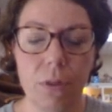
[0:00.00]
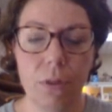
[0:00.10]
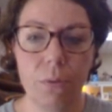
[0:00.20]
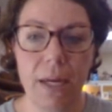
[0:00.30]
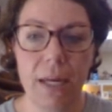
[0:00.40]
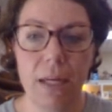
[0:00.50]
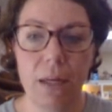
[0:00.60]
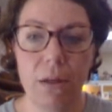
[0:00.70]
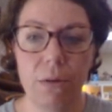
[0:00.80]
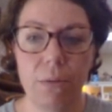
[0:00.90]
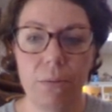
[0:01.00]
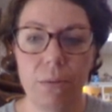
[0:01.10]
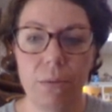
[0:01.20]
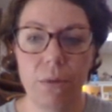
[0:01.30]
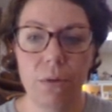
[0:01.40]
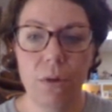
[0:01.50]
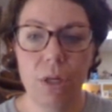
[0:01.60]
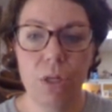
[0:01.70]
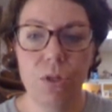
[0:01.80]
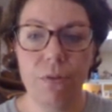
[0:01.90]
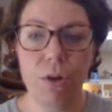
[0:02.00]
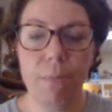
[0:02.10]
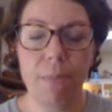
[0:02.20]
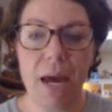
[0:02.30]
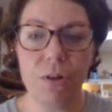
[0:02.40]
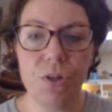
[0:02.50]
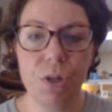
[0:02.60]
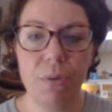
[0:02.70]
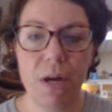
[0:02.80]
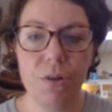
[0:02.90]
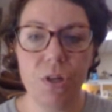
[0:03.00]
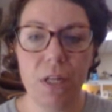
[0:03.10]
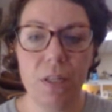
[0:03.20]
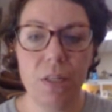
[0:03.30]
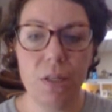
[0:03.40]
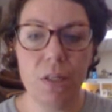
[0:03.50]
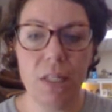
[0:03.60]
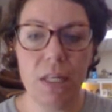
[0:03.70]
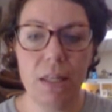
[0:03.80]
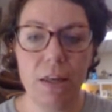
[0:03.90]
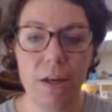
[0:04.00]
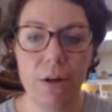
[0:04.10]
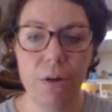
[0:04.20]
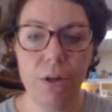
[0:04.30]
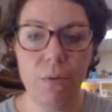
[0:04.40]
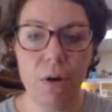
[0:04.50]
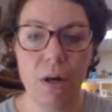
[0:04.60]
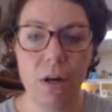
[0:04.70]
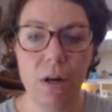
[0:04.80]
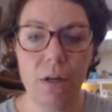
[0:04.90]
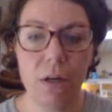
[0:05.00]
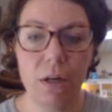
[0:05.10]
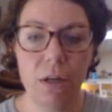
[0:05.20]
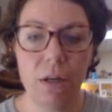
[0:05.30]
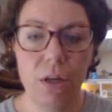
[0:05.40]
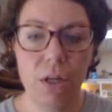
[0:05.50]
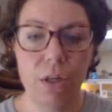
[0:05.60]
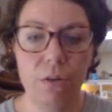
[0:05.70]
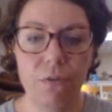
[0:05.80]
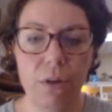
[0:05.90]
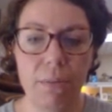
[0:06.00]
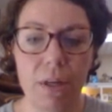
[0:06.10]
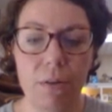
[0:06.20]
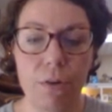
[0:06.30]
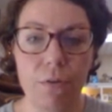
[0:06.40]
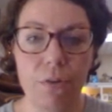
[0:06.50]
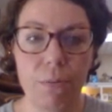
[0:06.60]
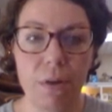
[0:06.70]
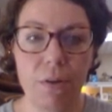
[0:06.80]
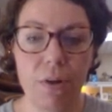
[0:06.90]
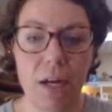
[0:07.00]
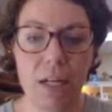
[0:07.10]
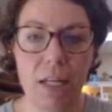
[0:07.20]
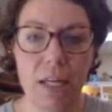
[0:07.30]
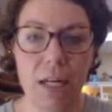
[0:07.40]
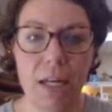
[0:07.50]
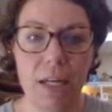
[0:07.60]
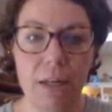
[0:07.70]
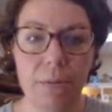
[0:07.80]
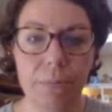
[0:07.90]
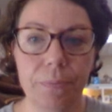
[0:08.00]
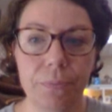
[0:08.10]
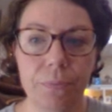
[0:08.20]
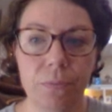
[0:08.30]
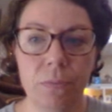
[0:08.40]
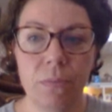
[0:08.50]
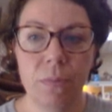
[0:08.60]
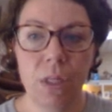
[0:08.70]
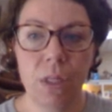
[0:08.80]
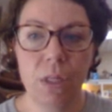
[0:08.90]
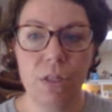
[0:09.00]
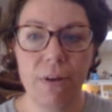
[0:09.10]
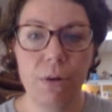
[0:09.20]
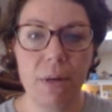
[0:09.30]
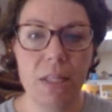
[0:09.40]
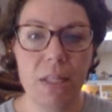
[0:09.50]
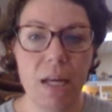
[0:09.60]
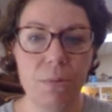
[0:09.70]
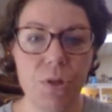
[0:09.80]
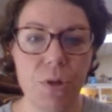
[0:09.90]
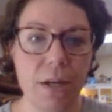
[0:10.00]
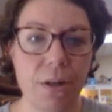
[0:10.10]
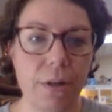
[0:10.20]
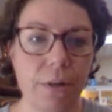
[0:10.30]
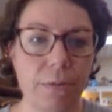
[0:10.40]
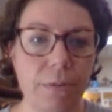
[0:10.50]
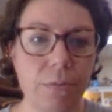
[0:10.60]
Okay. So if you go back to your projects, you'll see there you are. You're filming for Hananiga. So if I go to my time tracker,